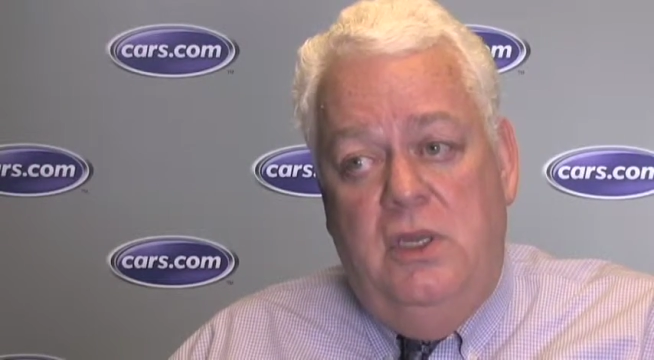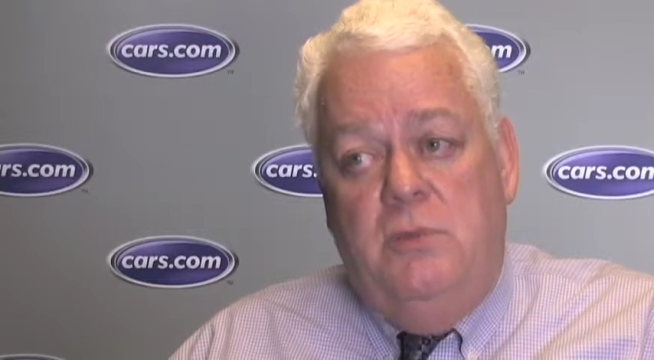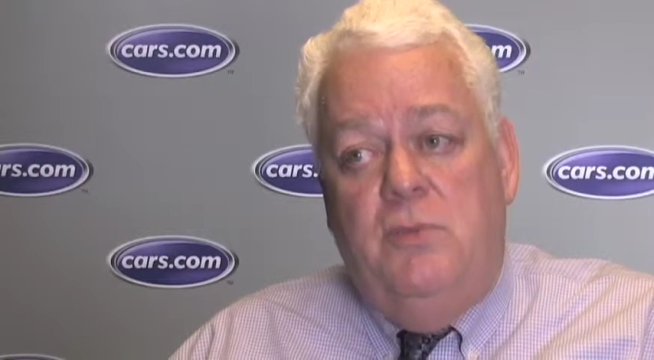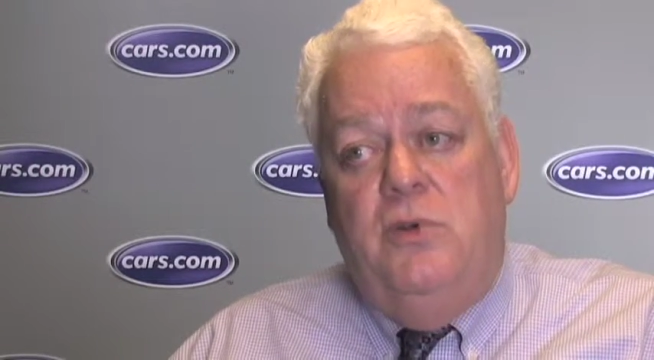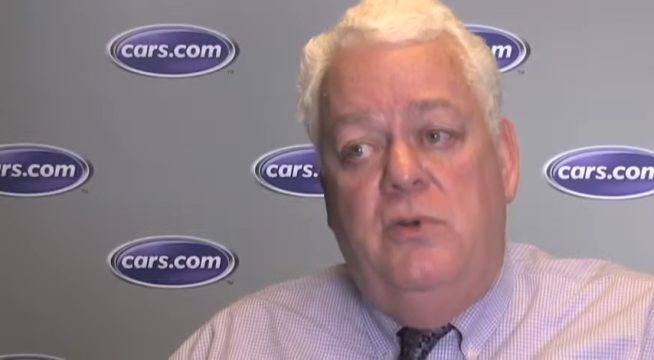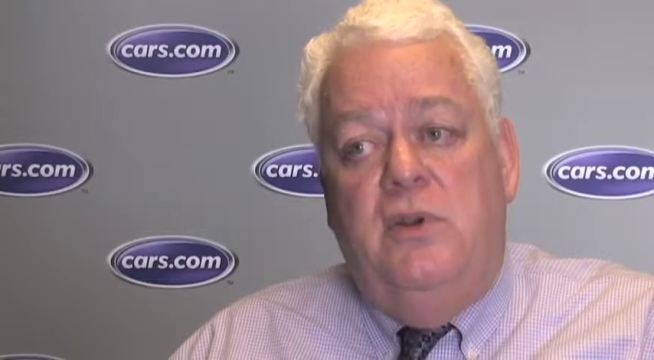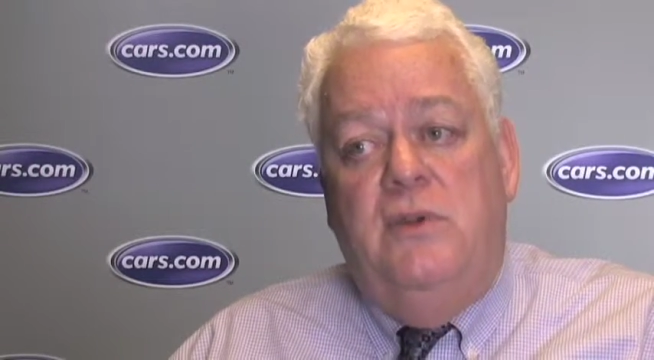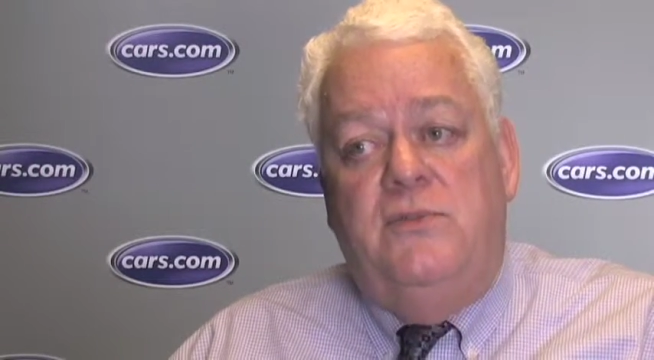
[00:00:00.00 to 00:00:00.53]

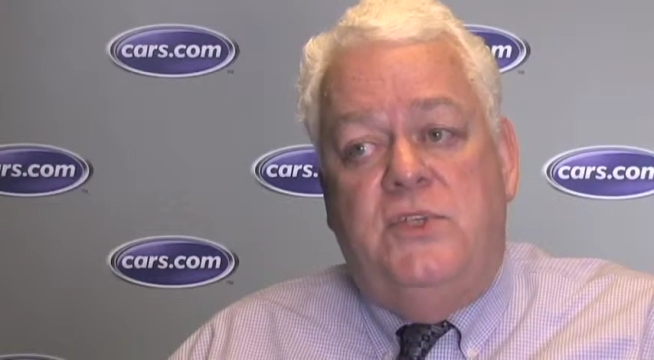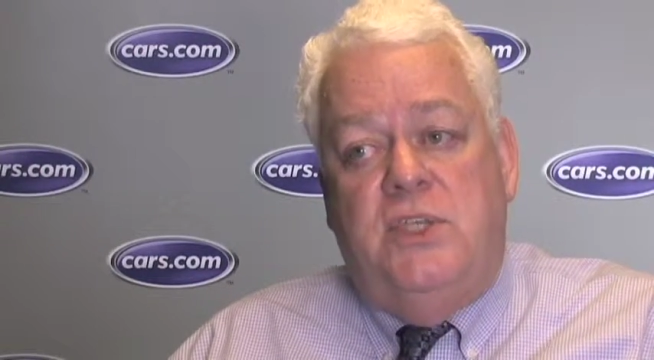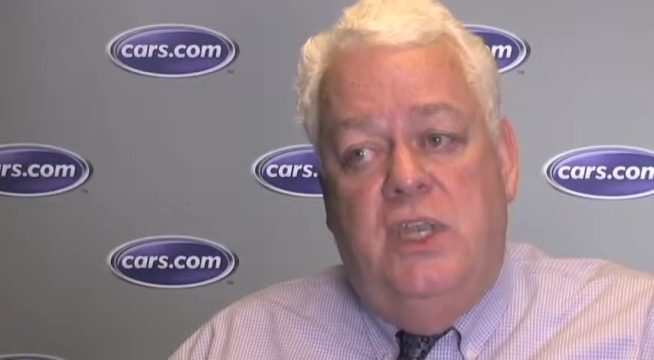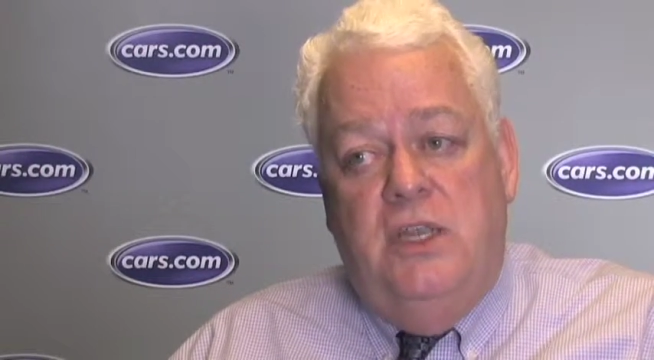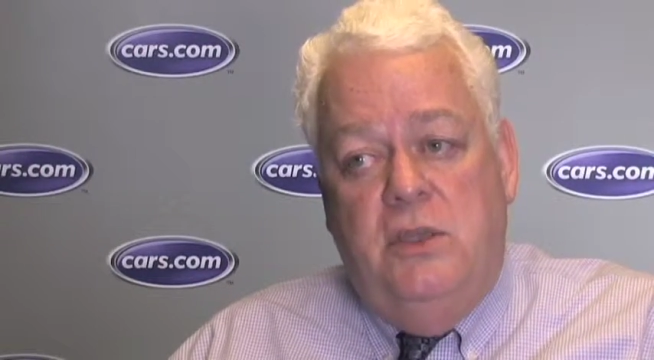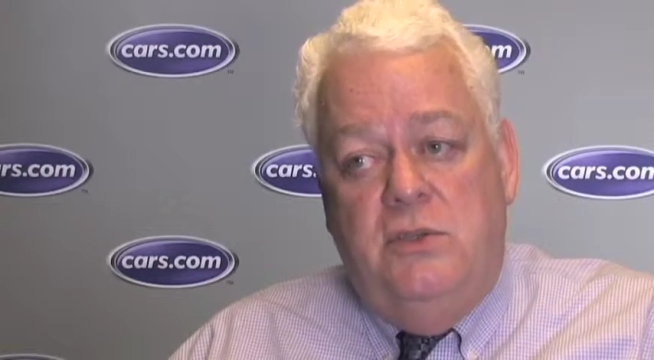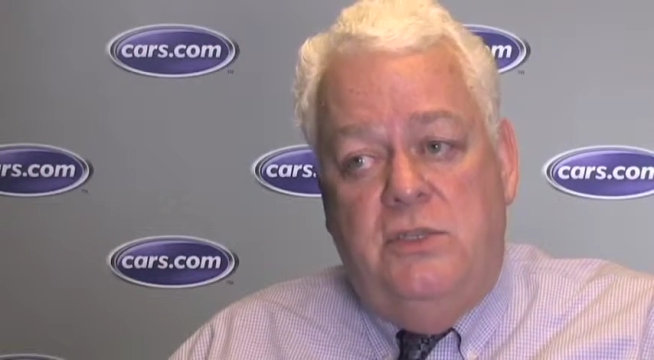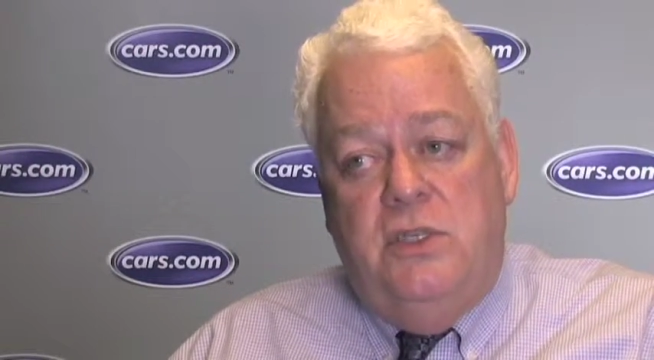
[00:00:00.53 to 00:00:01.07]
number of
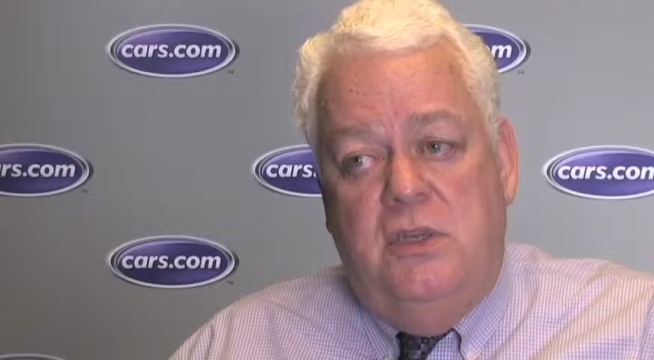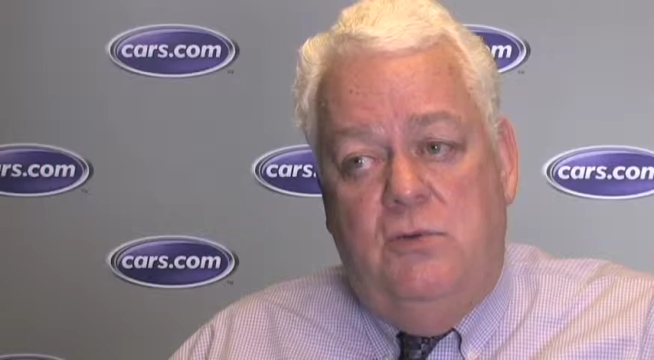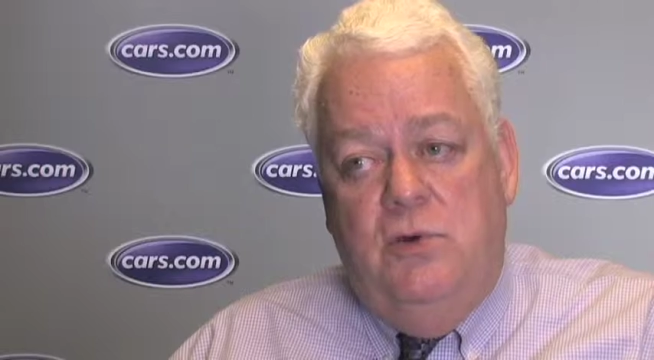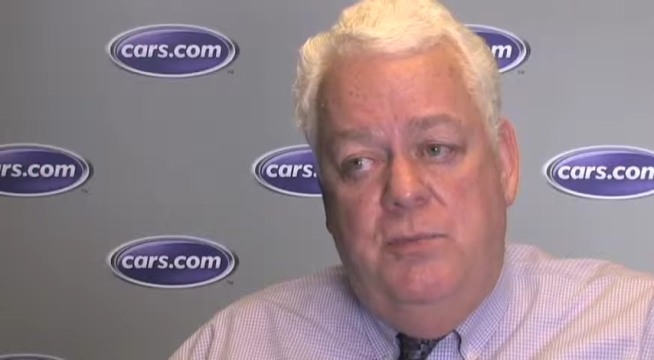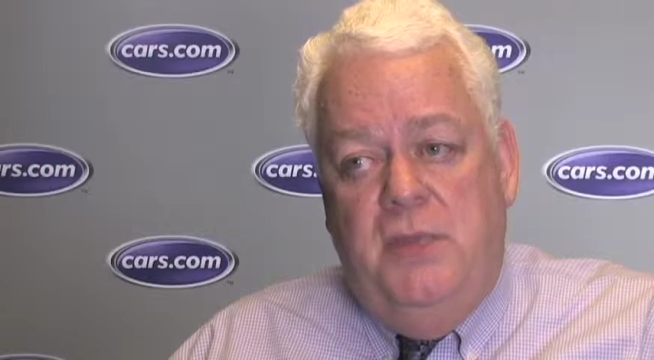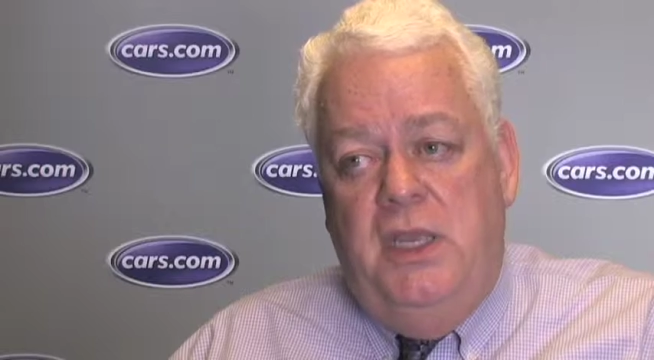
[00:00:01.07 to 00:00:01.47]
sales that were